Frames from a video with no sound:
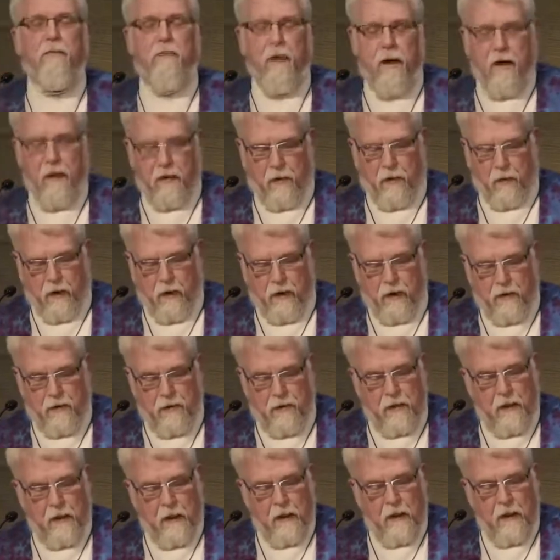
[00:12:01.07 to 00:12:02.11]
prophetic
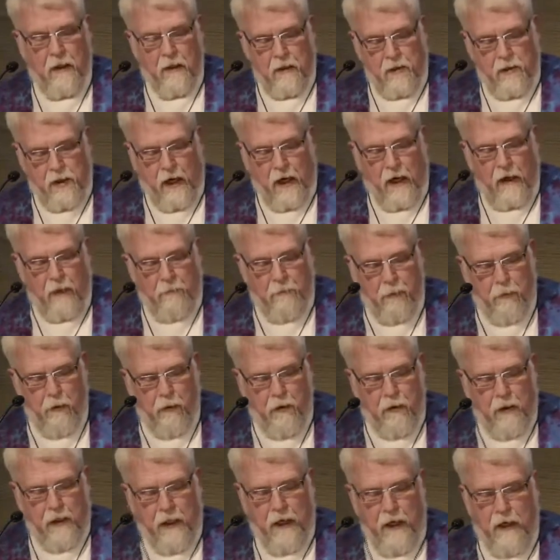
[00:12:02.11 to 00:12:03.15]
words, John
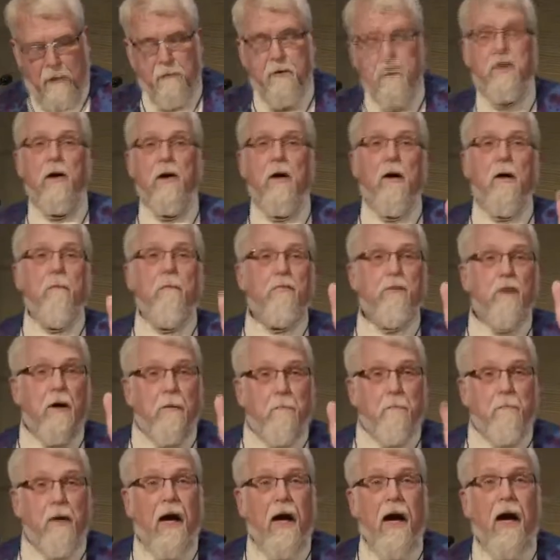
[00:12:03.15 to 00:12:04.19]
proclaims,
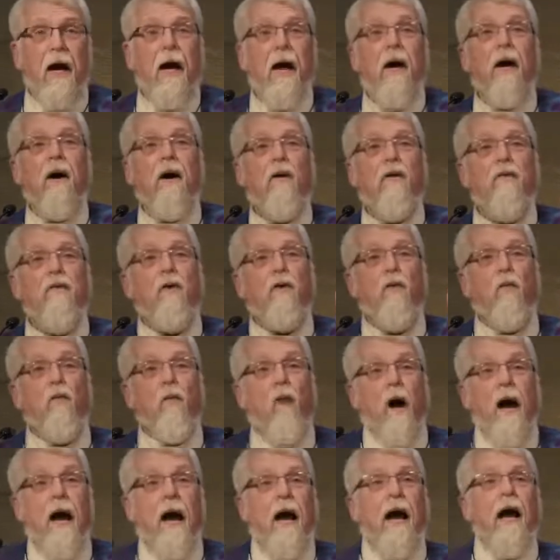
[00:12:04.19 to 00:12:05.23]
"Prepare the
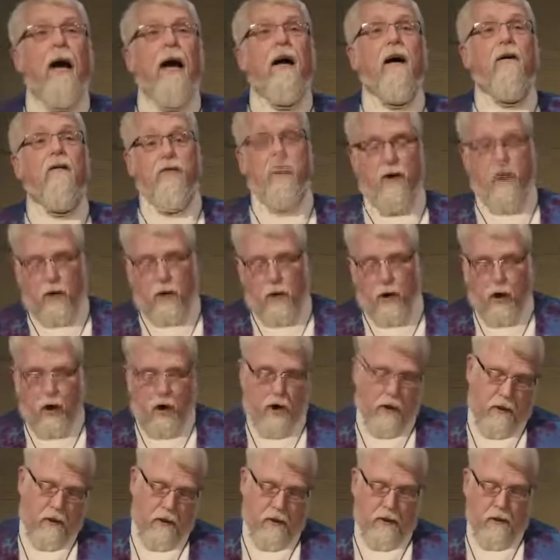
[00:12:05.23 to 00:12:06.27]
way of the
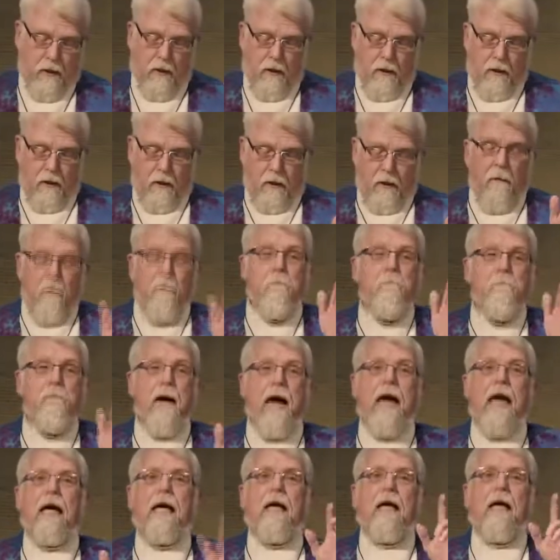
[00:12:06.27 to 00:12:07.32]
Lord,
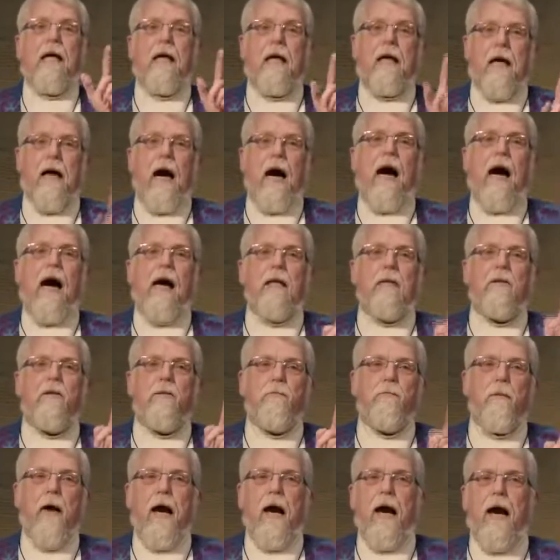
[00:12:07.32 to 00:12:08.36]
make
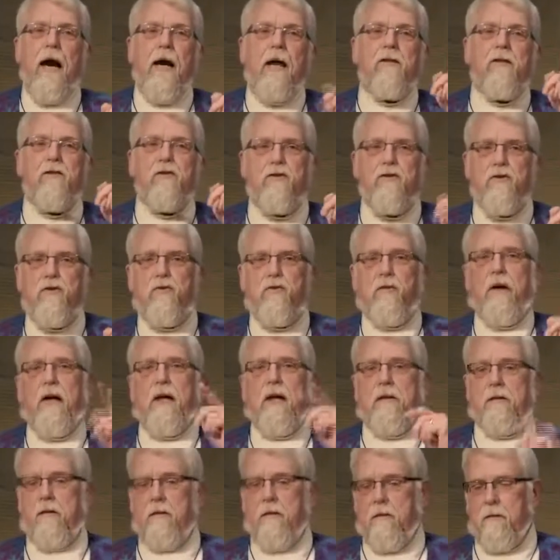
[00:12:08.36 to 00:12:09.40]
God's path
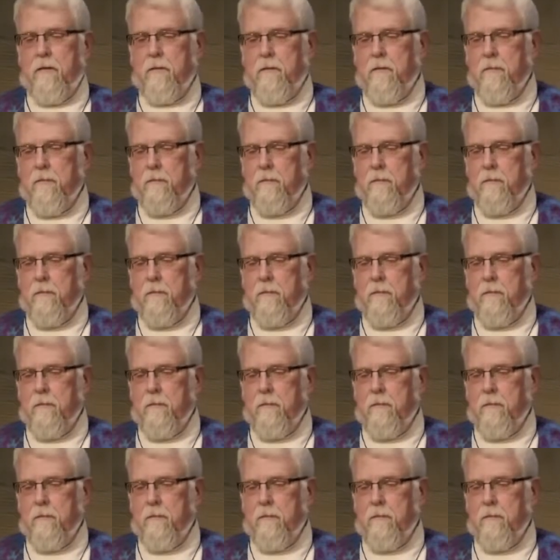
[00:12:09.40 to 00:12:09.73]
straight."